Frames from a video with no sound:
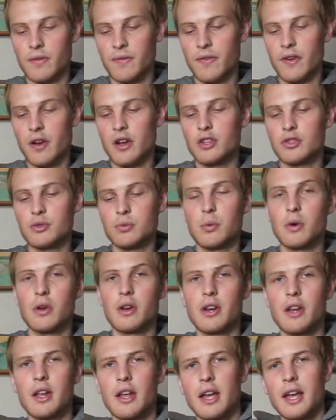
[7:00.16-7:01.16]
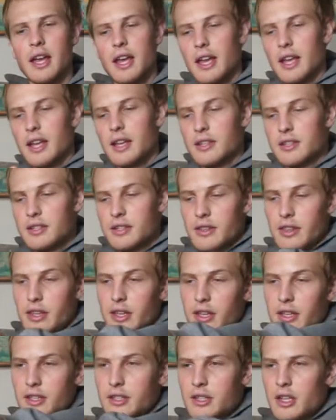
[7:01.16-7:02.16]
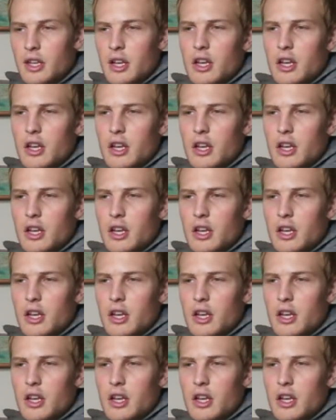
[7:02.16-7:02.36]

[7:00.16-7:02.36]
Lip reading: first one is this